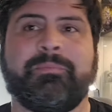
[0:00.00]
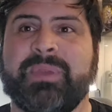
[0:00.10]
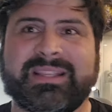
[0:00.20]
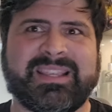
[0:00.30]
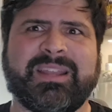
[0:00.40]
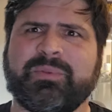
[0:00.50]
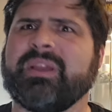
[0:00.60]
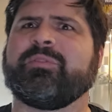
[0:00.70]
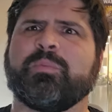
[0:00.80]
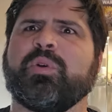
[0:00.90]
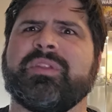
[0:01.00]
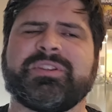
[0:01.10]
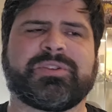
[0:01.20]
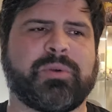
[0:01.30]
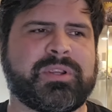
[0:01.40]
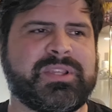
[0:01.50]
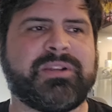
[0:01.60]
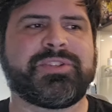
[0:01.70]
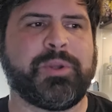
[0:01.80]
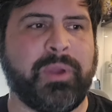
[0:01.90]
Because again, we covered more than just orcs
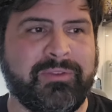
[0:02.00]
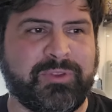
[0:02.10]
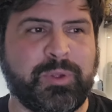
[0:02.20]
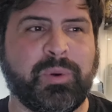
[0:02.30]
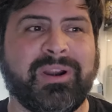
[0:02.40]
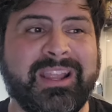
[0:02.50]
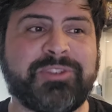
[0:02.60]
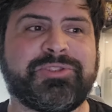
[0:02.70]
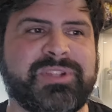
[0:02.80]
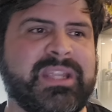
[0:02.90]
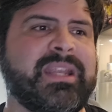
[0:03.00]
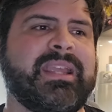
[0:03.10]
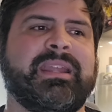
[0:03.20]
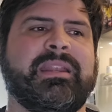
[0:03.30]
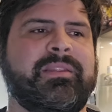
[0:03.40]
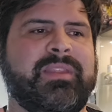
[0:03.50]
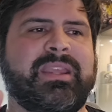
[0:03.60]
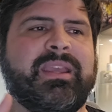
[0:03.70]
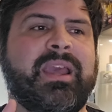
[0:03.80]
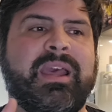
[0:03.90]
here, so if you are interested in
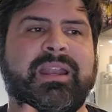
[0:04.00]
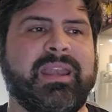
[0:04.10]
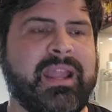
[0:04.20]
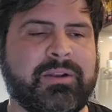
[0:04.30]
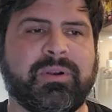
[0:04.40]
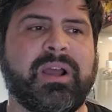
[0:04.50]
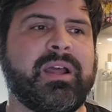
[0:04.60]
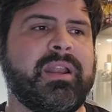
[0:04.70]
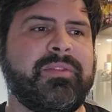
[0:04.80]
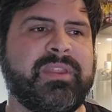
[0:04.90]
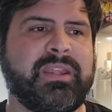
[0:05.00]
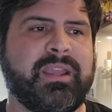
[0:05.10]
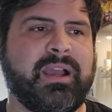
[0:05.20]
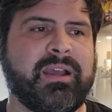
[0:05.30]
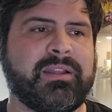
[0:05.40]
the Necron, the